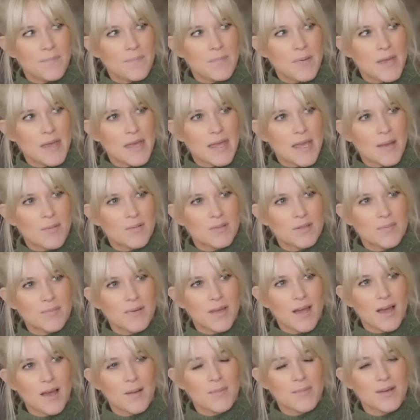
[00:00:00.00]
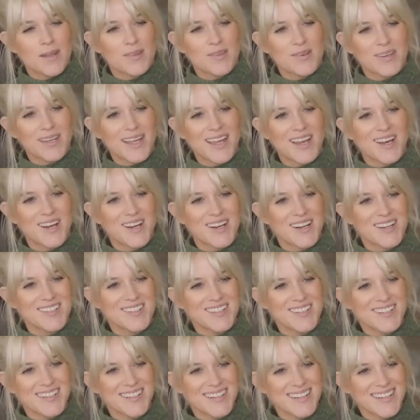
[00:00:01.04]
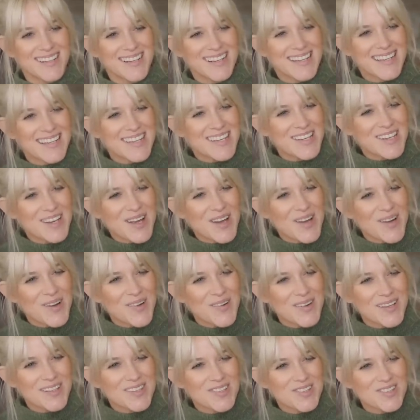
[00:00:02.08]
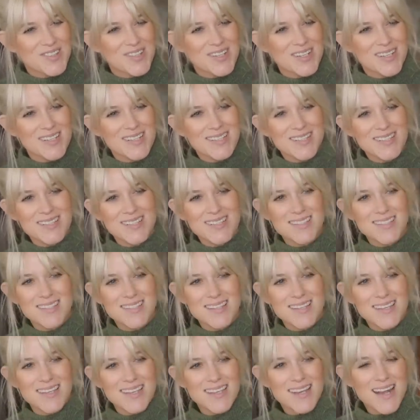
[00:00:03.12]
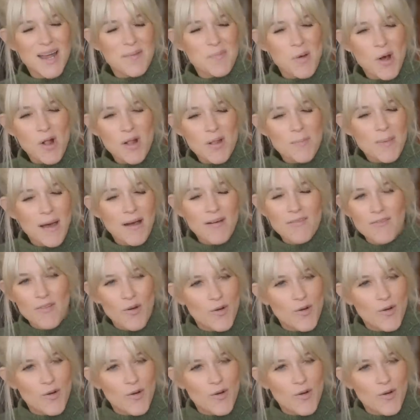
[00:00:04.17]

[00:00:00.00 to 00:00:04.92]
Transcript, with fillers: being able to become another character you know is yeah. just and i'm all about